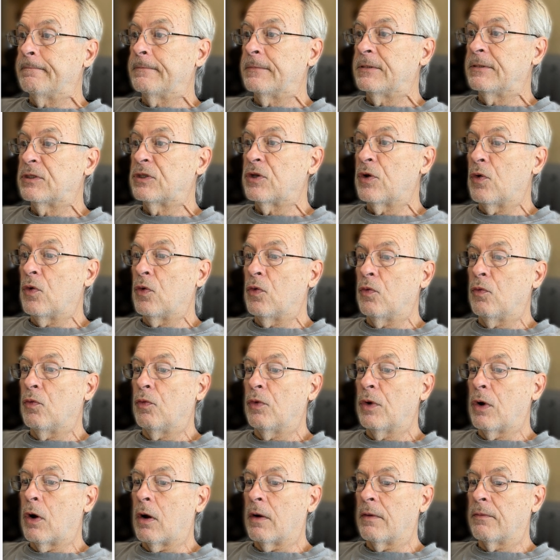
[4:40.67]
So
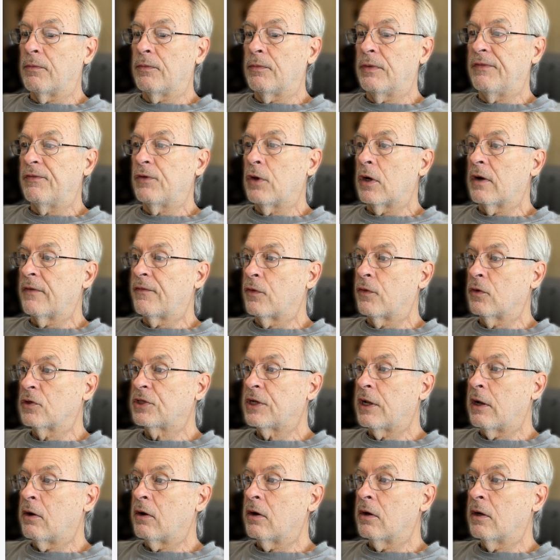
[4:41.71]
we've got our first
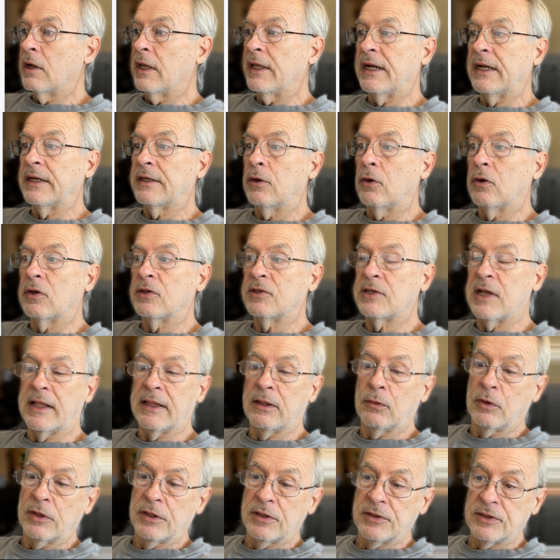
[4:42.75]
error, and I know
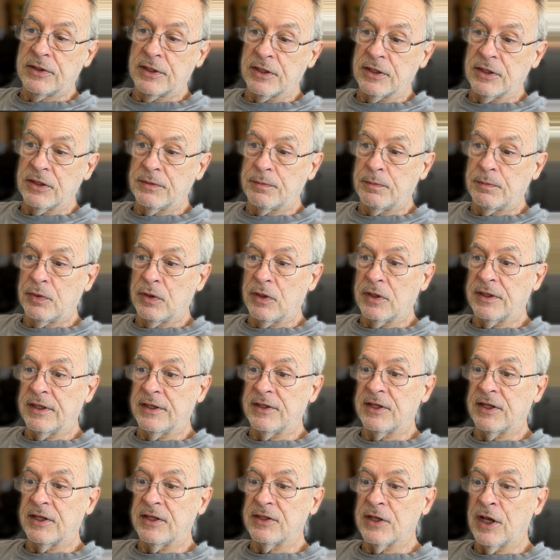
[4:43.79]
exactly what this is because it
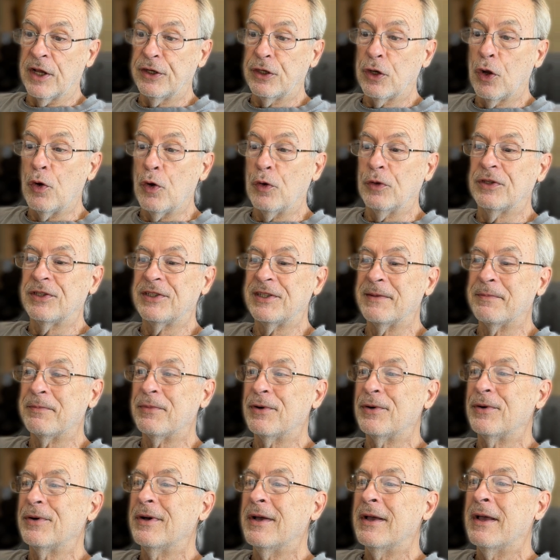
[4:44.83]
says unknown
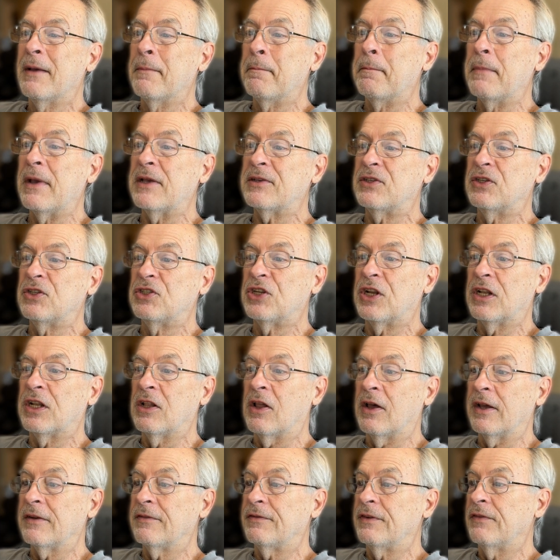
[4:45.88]
symbol message at
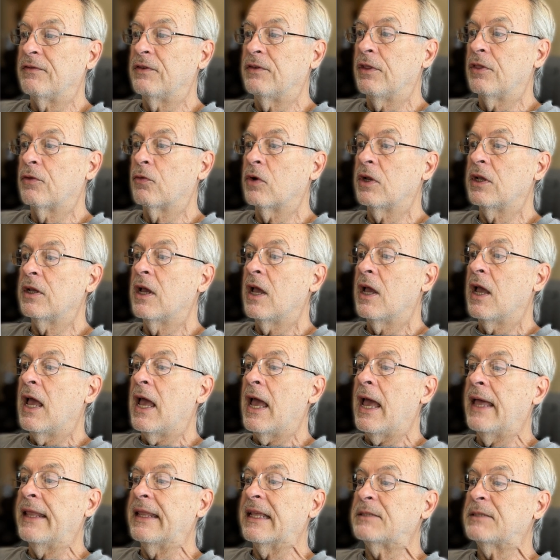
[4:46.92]
line 53.
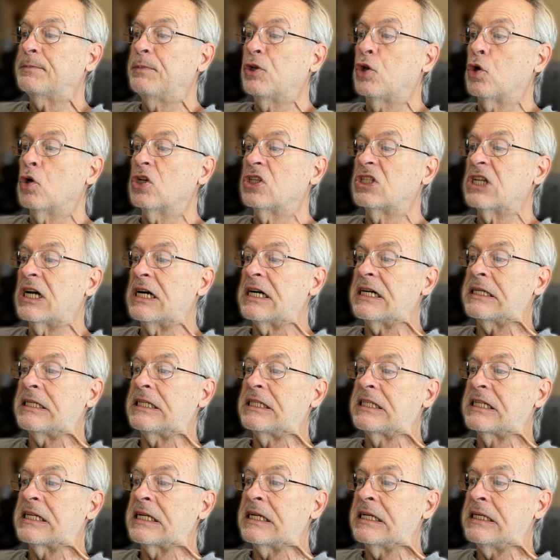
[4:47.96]
And that's because I
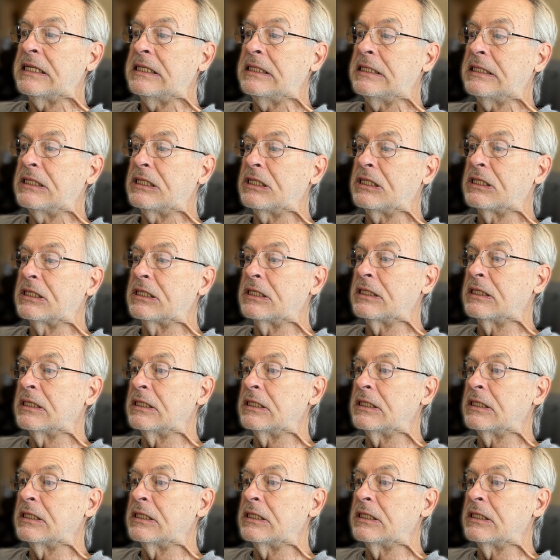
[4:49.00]
changed